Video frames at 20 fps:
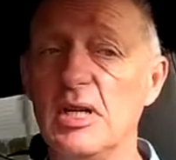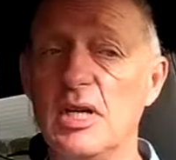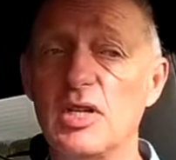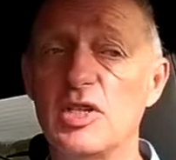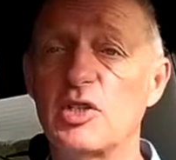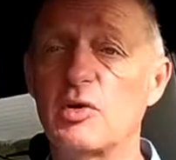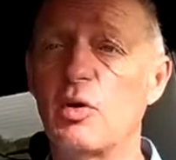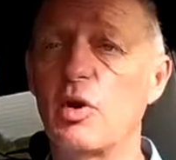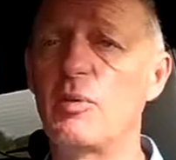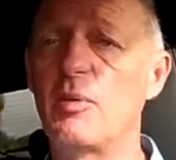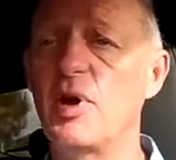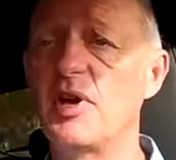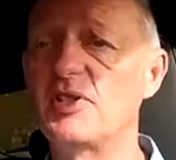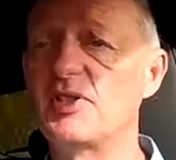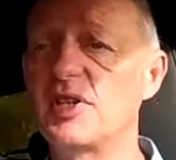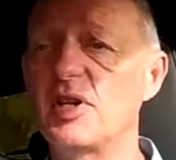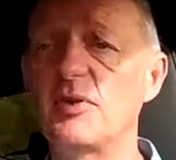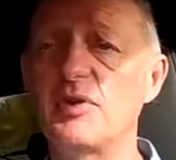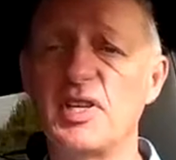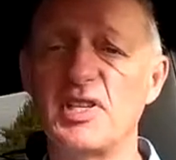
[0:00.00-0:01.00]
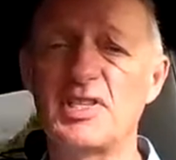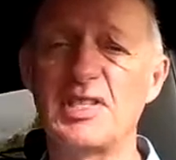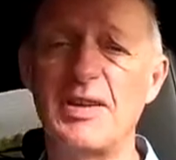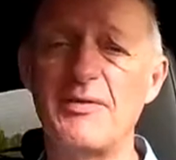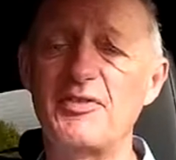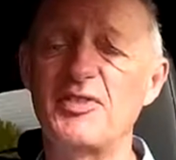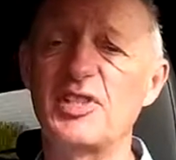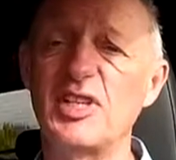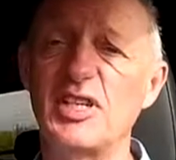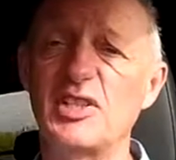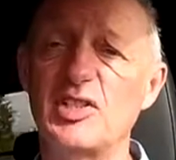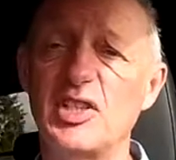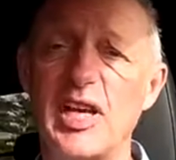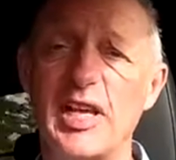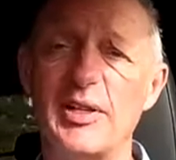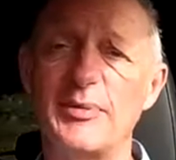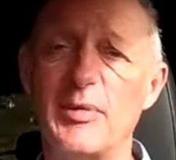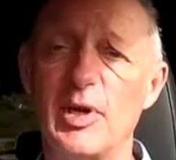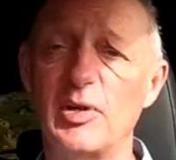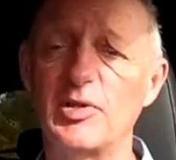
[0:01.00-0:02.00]
So what I might do, there's 17
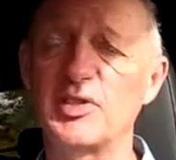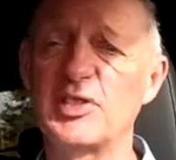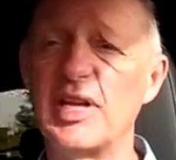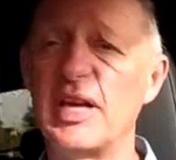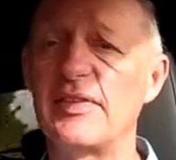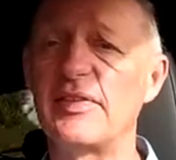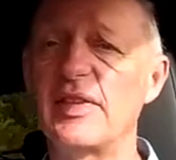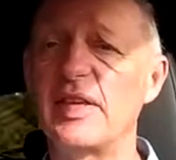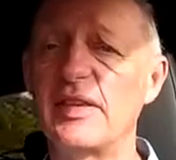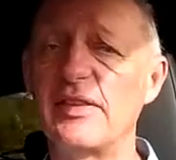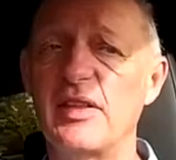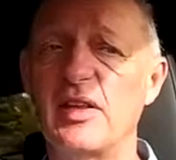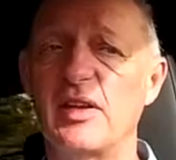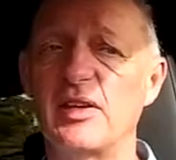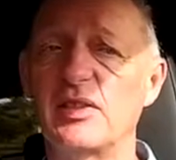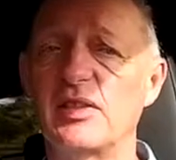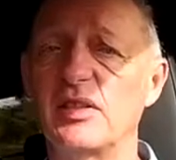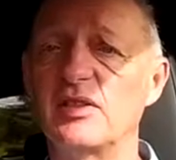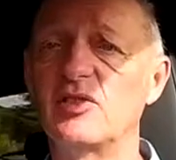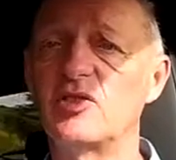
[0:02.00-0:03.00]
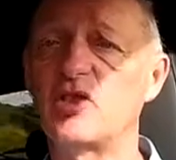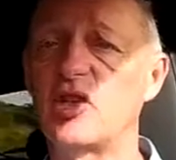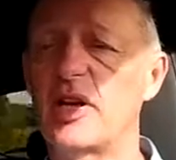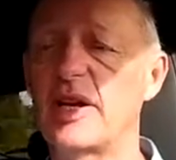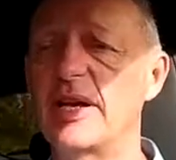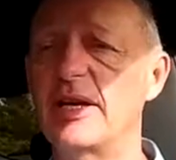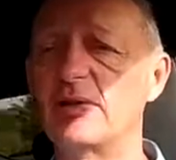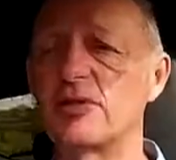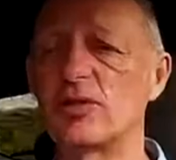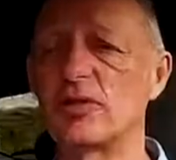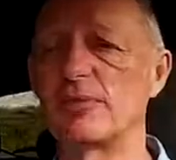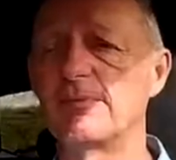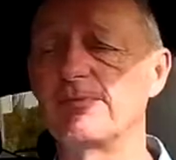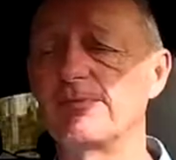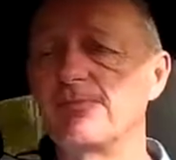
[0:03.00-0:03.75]
channel modes down there that I can try out,